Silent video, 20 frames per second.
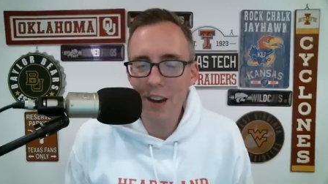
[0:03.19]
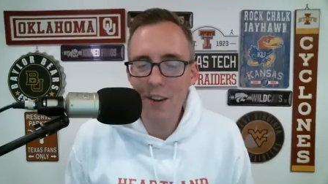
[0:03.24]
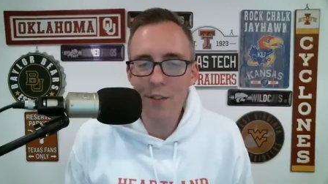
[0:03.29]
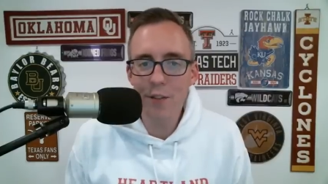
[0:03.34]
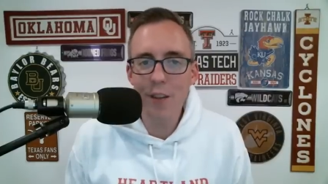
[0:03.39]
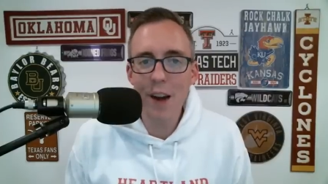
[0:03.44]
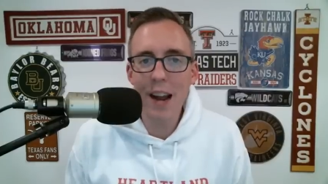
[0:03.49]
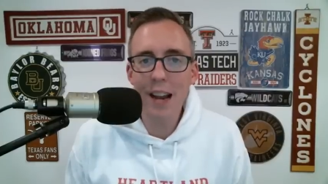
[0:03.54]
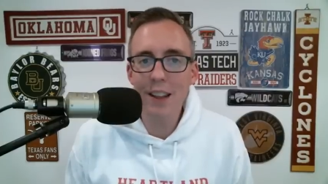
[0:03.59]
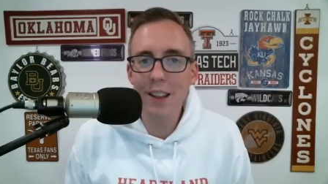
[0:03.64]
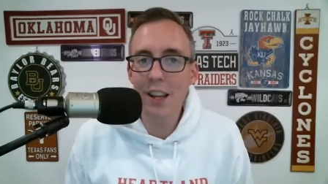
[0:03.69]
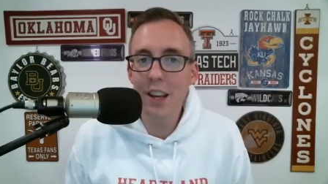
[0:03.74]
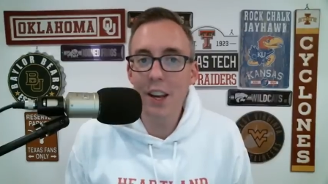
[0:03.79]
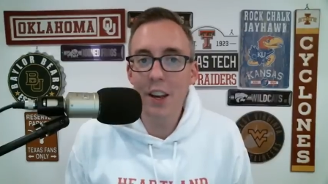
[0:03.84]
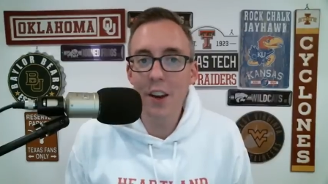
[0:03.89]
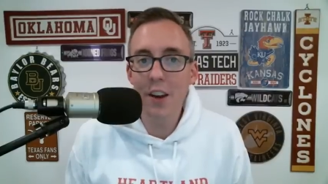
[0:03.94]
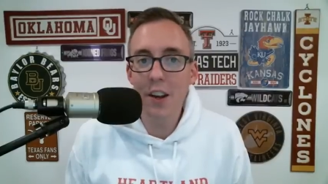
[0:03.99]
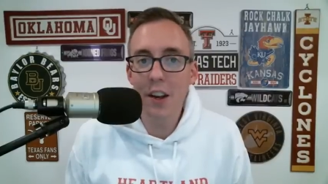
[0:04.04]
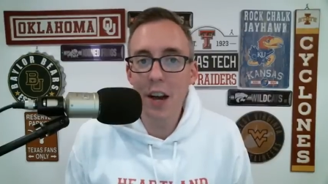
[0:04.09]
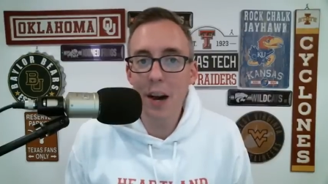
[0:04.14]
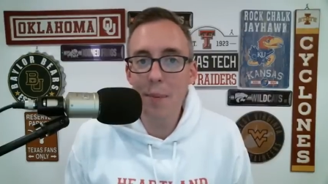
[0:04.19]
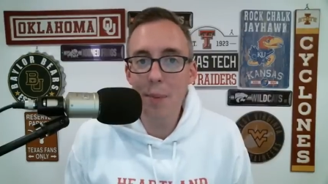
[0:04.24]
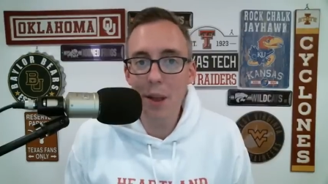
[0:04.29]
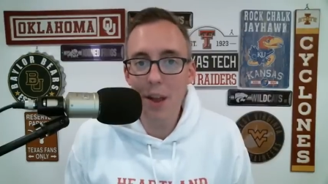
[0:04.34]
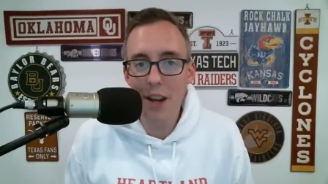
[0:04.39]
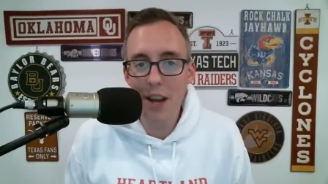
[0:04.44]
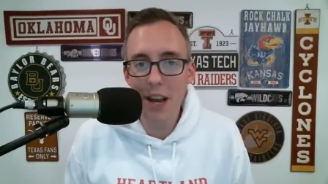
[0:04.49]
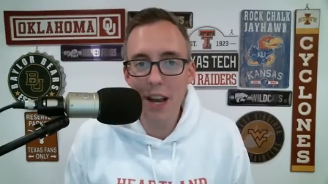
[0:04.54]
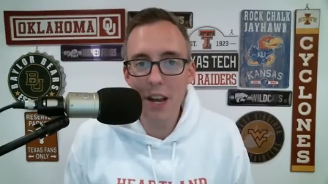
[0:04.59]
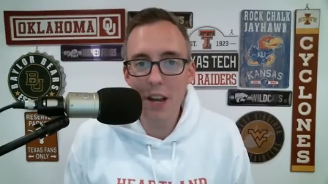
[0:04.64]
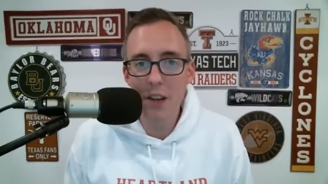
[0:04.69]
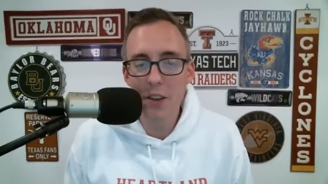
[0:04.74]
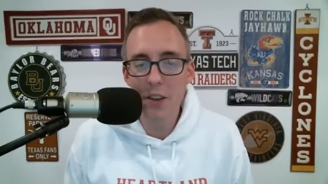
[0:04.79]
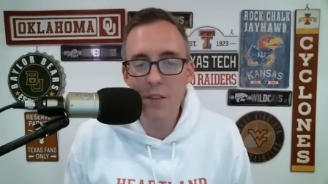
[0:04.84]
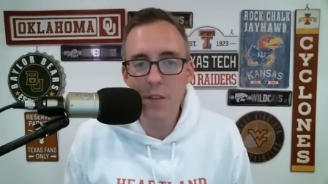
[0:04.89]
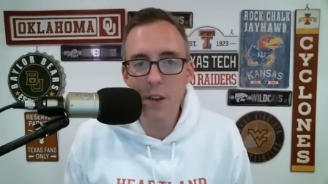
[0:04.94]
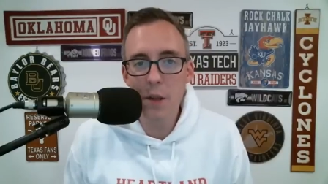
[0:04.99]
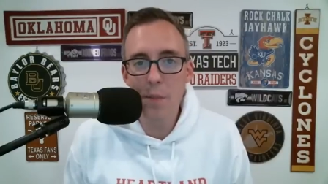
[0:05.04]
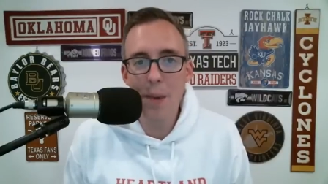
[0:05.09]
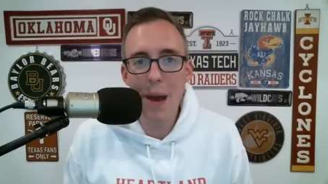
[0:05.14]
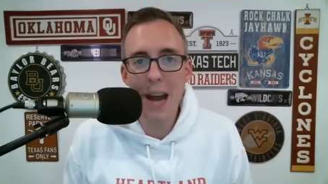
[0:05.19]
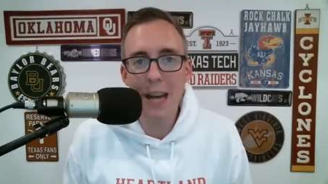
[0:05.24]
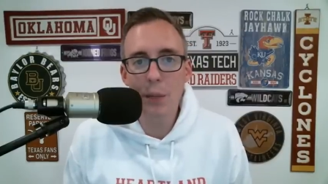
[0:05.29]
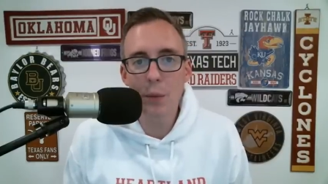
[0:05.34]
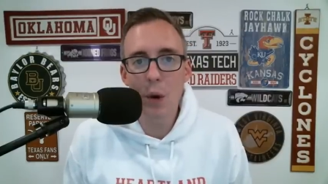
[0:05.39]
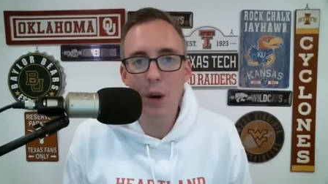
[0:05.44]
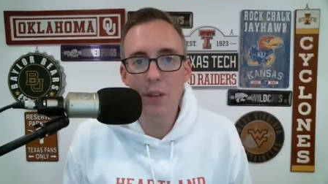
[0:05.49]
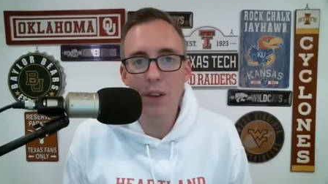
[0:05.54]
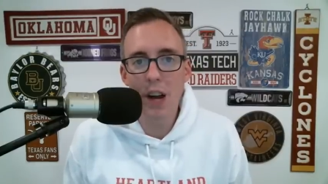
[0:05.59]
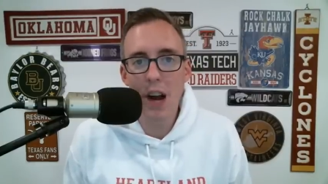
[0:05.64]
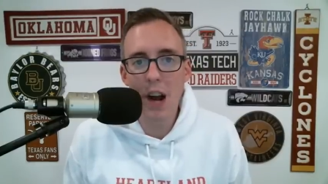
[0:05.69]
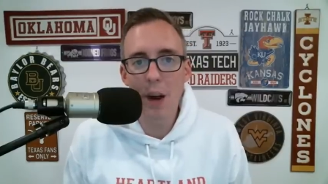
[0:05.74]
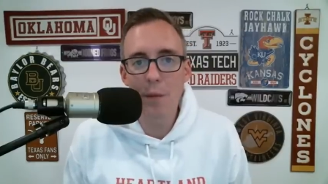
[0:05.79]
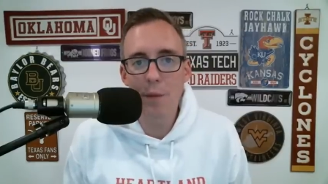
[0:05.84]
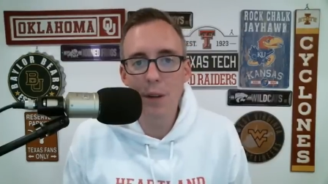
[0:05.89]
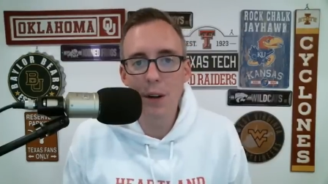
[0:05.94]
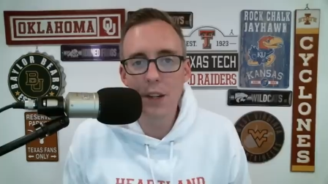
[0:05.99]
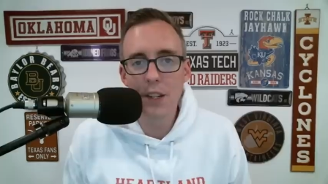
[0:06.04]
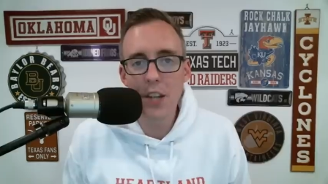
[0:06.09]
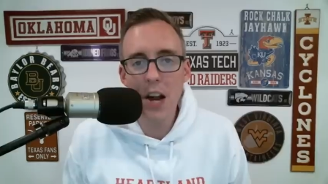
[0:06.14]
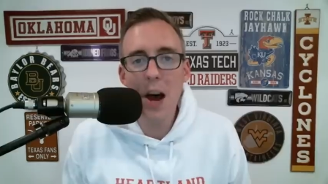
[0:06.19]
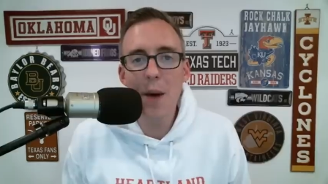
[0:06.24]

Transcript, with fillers: and frankly, a good couple of days for the Pac-12 Conference.